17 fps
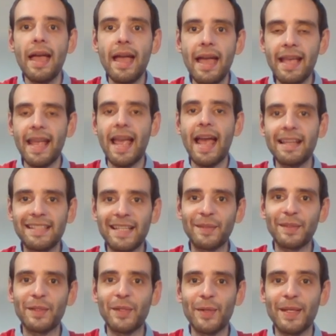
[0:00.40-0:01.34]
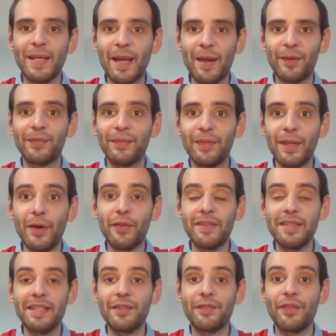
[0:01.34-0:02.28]
Hey guys, how's it going? Karol over
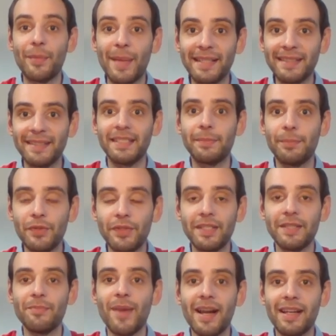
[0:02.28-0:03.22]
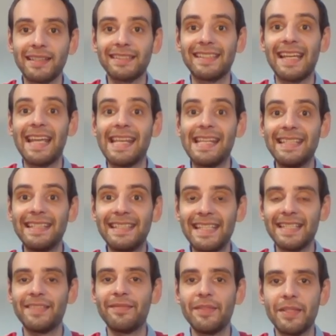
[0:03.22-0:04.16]
here from Undisputed Marketer, and in
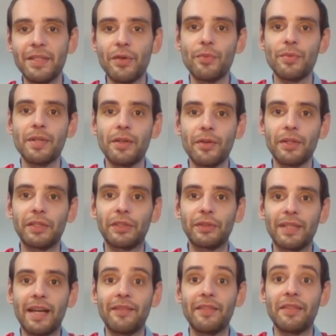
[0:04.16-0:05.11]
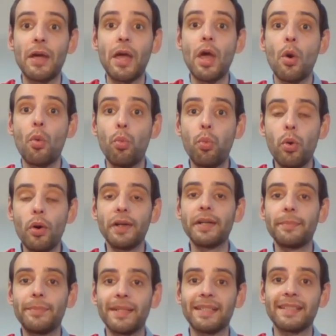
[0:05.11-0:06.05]
this video we're going to cover Warrior
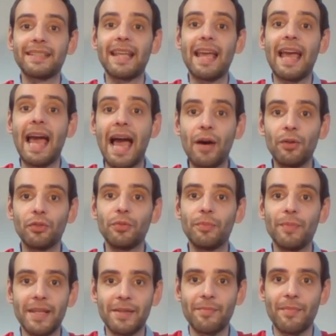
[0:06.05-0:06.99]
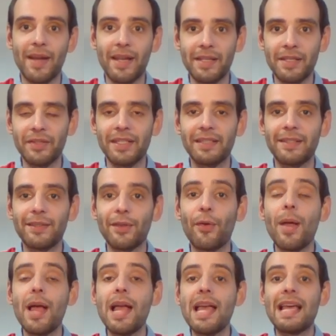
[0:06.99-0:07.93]
Plus, how to make money on it. So
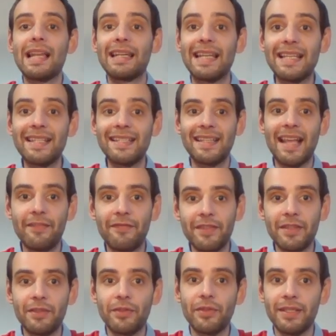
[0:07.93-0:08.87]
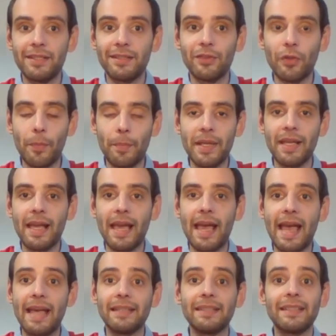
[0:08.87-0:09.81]
let's dive into this topic,
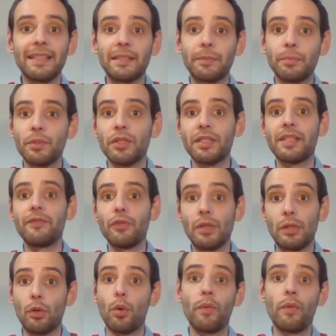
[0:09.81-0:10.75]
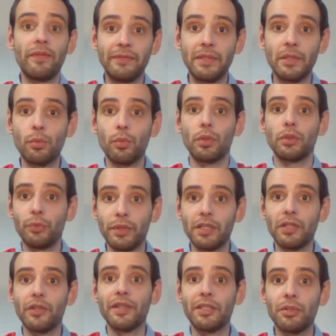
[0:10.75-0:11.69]
and let me just give you an overview what we're
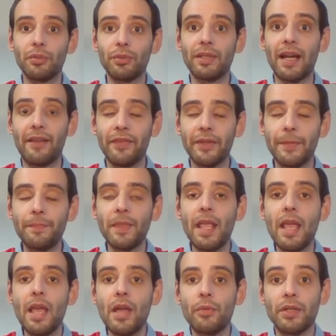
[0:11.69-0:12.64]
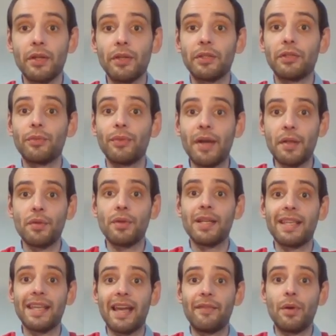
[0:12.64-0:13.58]
going to cover. We're going to gradually
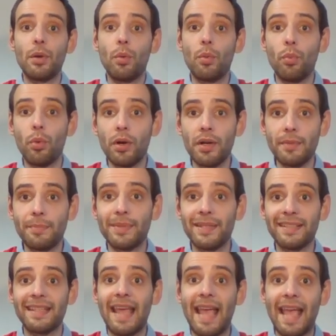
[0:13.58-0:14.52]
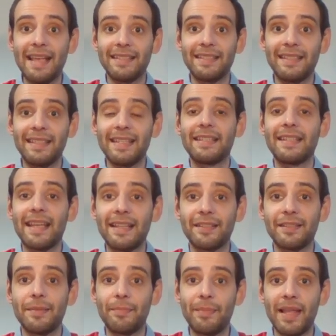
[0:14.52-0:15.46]
cover Warrior Plus as it is, as
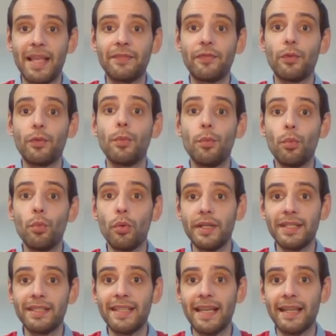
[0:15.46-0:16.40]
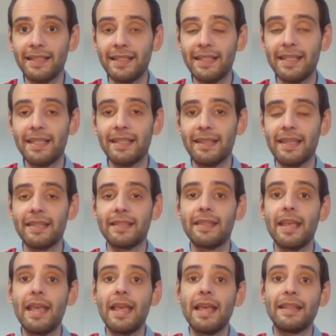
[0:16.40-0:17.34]
the platform, what exactly it is.
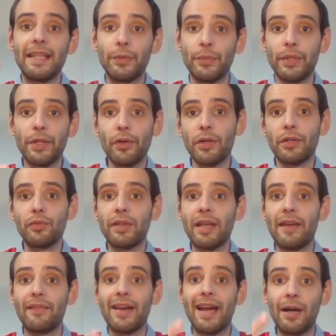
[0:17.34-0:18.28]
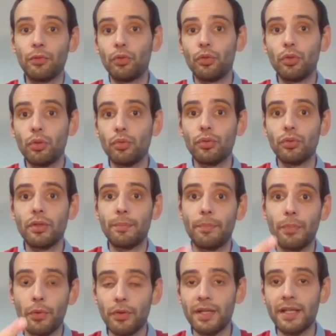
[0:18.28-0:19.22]
Then we're going to cover how to choose the
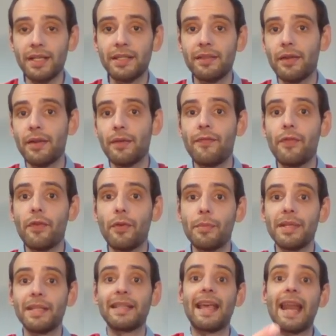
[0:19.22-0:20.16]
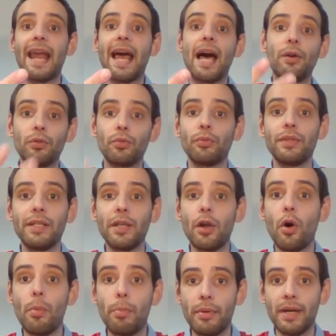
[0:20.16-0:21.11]
products from it and how to really
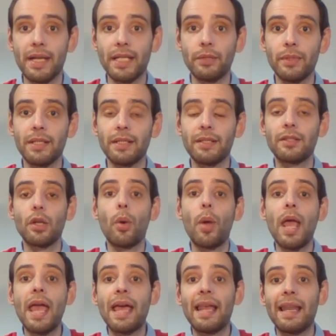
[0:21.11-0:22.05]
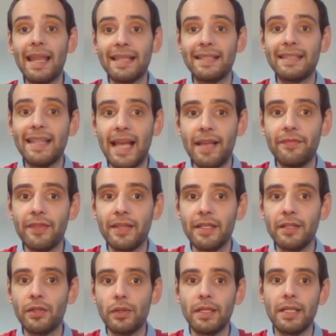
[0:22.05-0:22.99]
operate with it. So let's dive
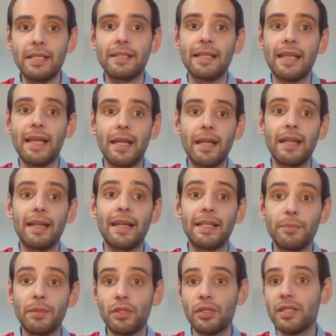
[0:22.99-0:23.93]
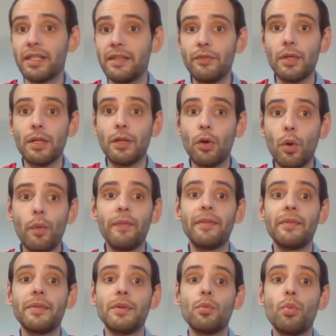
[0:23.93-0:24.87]
into this. Let me just give you an
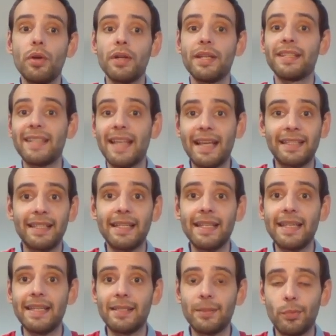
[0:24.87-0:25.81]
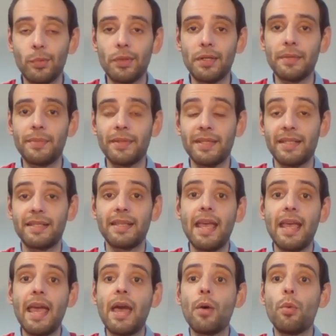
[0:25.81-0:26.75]
overview. What exactly is Warrior Plus?
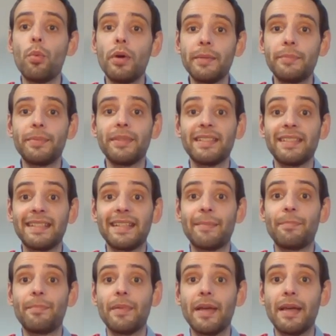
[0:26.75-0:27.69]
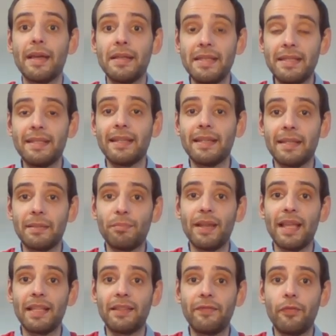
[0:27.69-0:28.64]
Warrior Plus is an internet
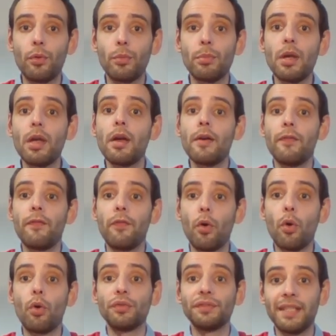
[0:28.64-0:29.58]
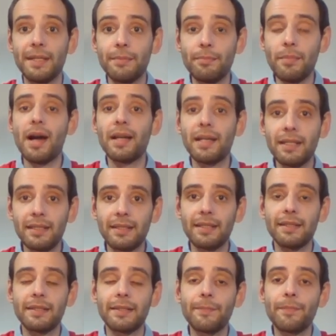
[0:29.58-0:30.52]
platform for online
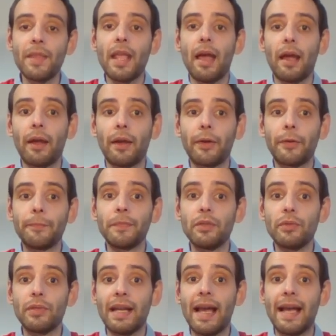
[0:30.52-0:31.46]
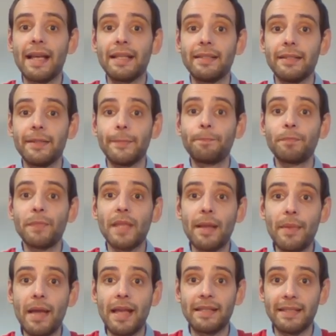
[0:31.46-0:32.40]
marketers. You can either,
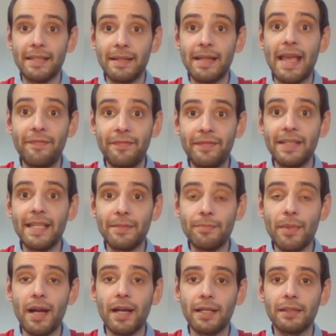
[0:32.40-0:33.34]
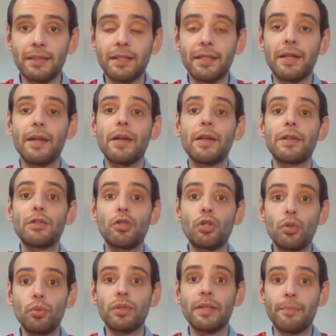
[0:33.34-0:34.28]
as an affiliate marketer,
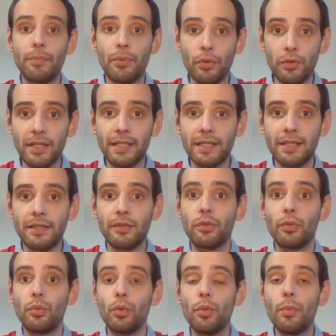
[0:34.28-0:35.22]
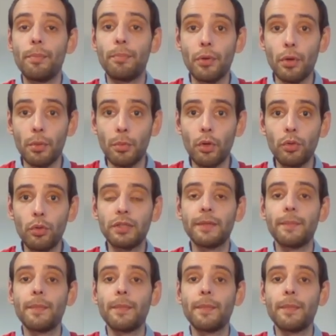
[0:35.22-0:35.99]
choose products to promote,